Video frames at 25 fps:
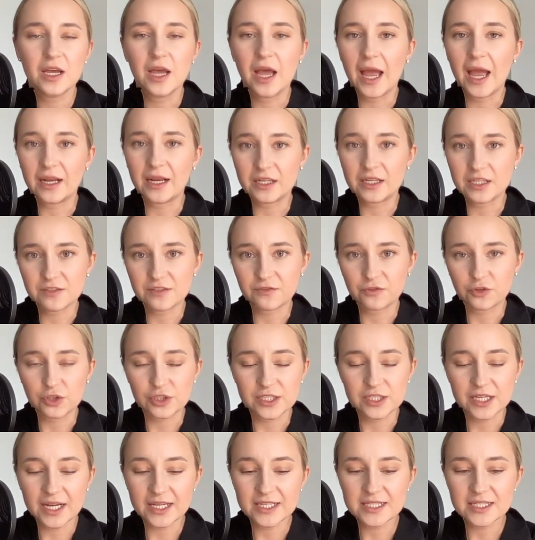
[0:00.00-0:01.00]
And as for
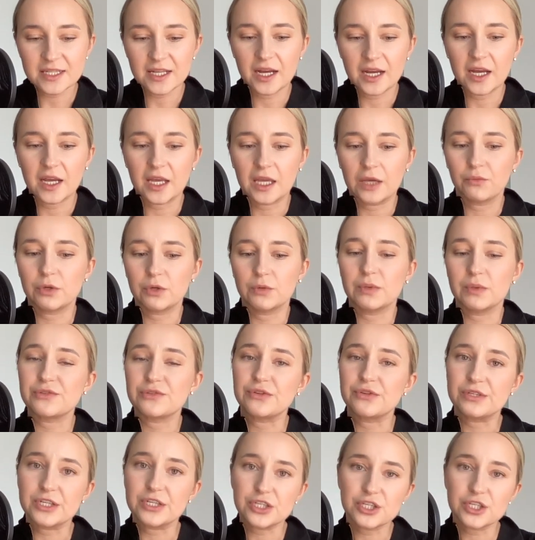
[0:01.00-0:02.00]
Tesla, it would be
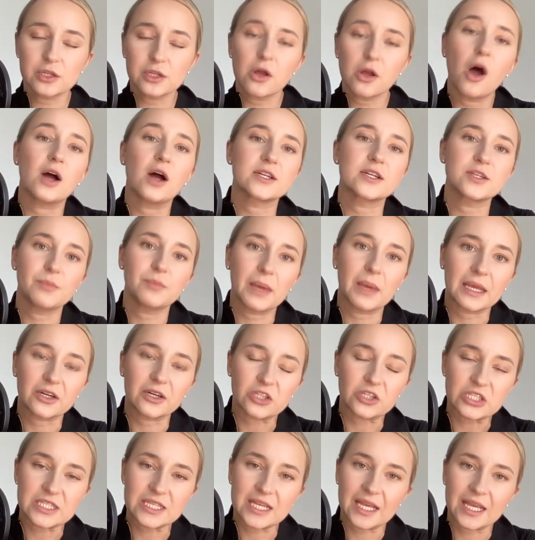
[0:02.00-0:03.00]
traditional automakers